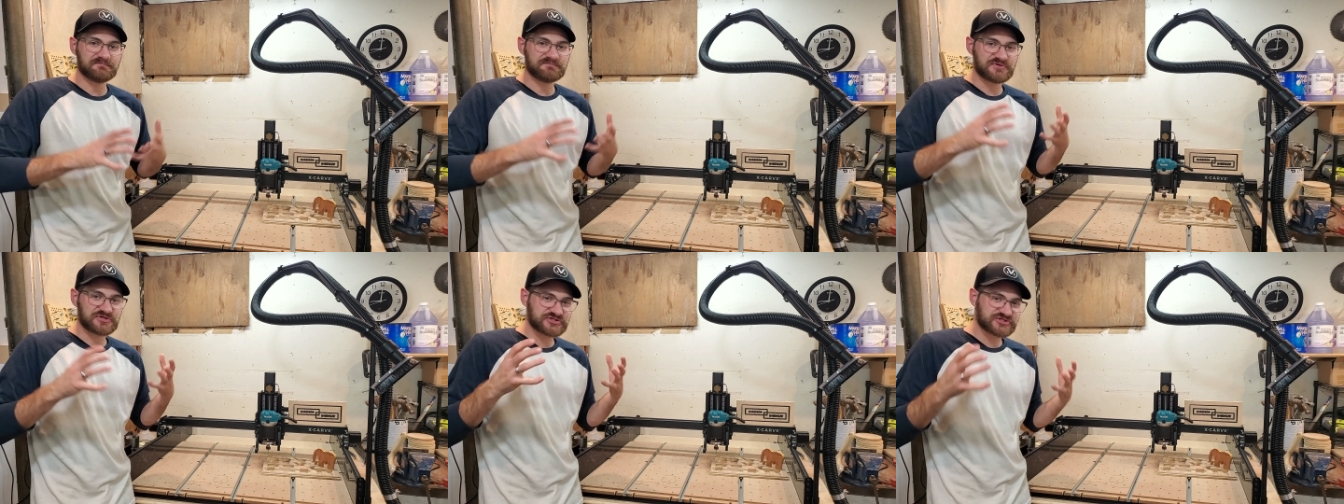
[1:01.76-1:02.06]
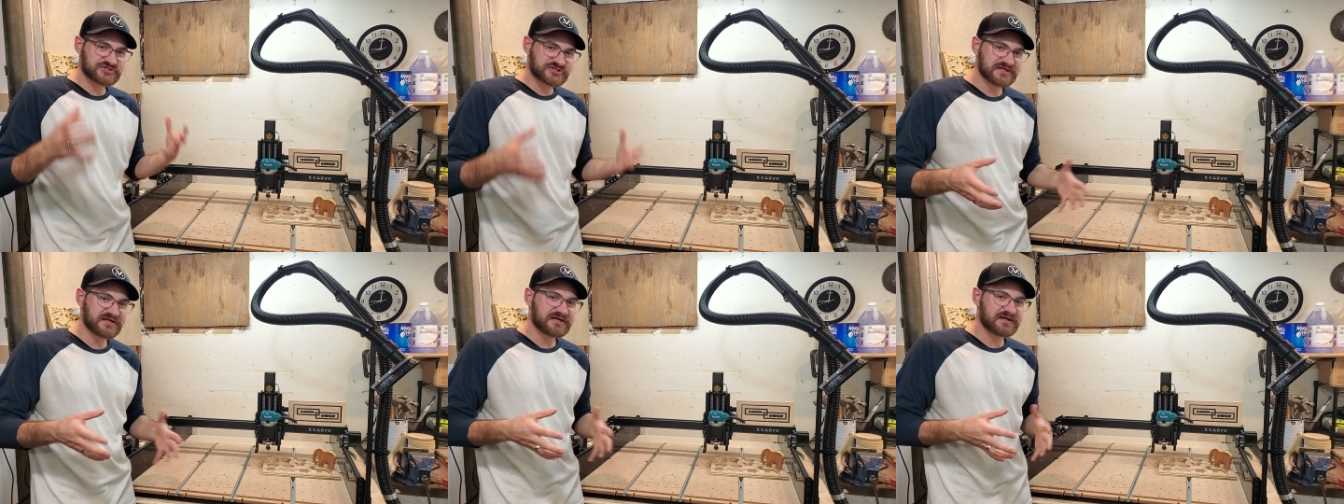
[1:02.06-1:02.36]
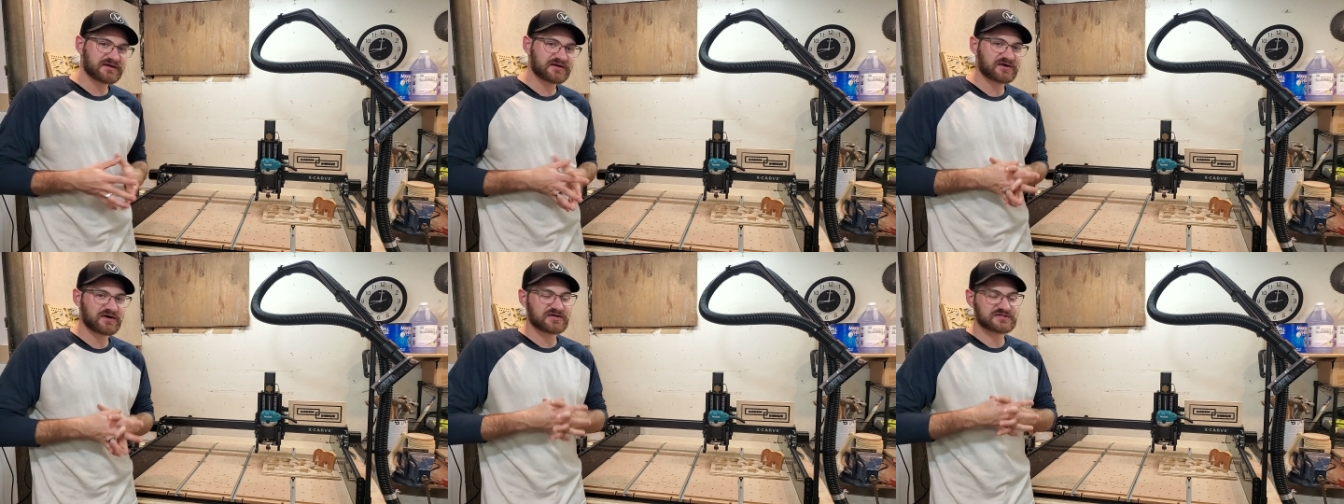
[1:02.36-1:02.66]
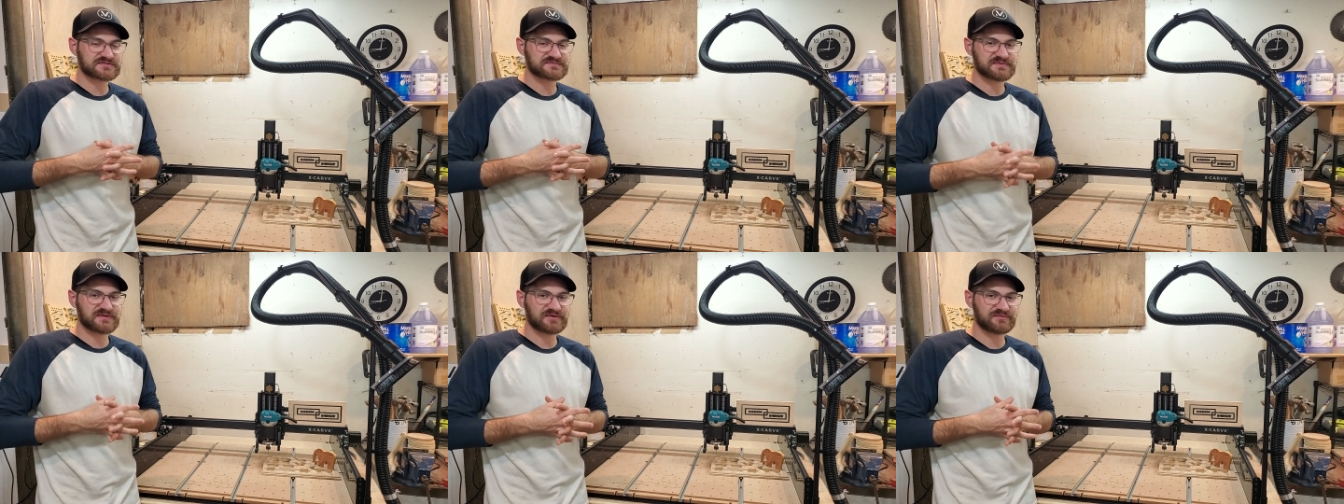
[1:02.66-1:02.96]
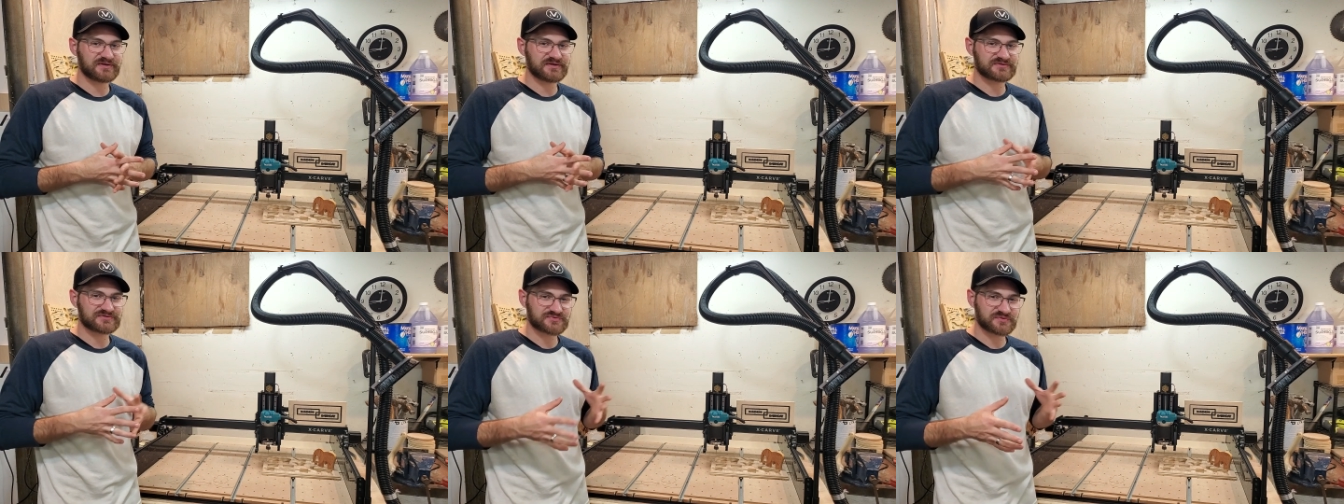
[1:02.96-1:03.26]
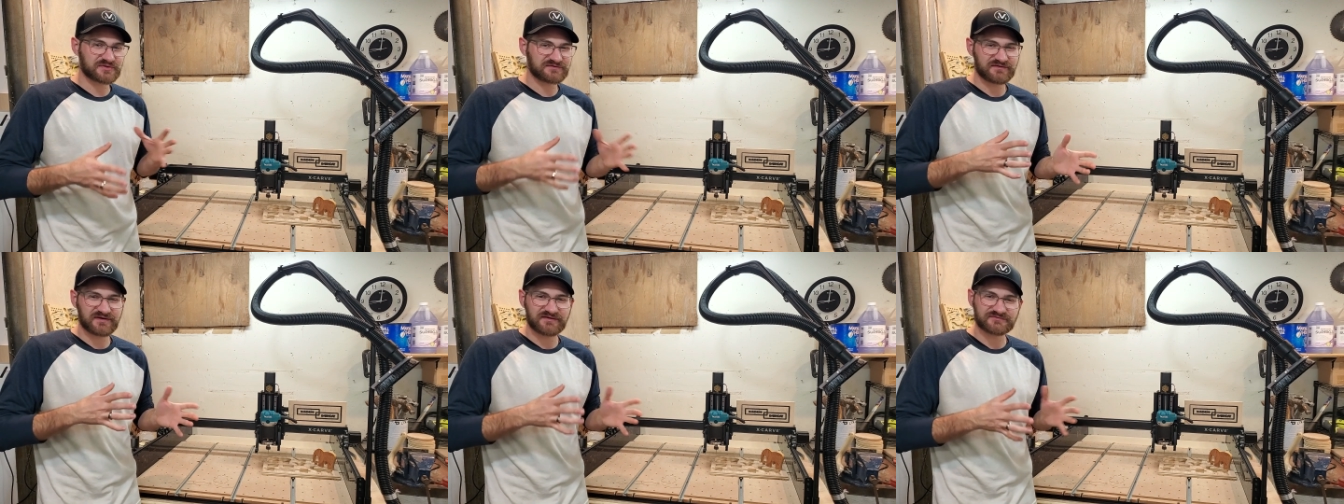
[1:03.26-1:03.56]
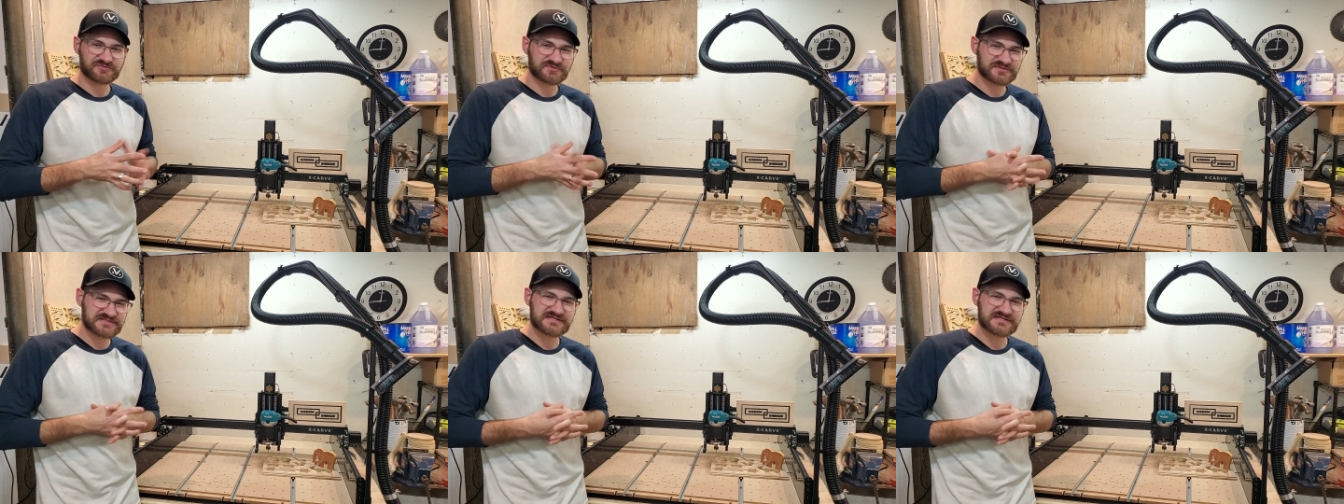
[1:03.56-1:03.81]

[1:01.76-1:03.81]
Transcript: machine cost me around $2,500,